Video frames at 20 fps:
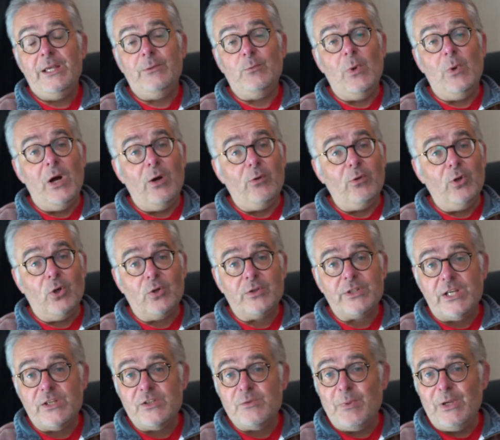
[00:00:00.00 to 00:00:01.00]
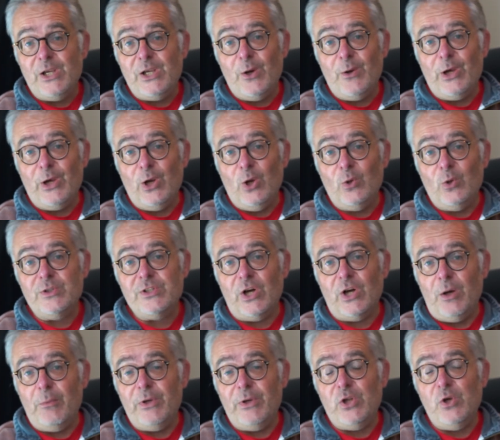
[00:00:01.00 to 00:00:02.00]
Well, lockdown's been going a long
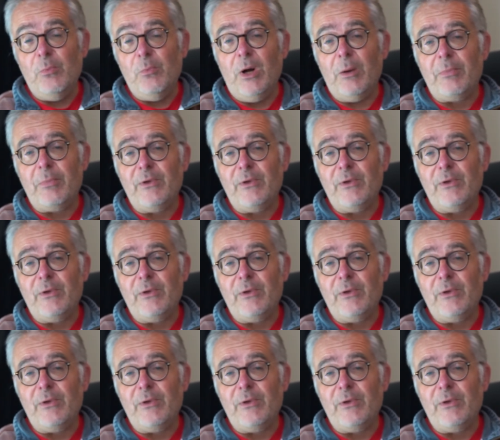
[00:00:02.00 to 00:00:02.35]
time and you might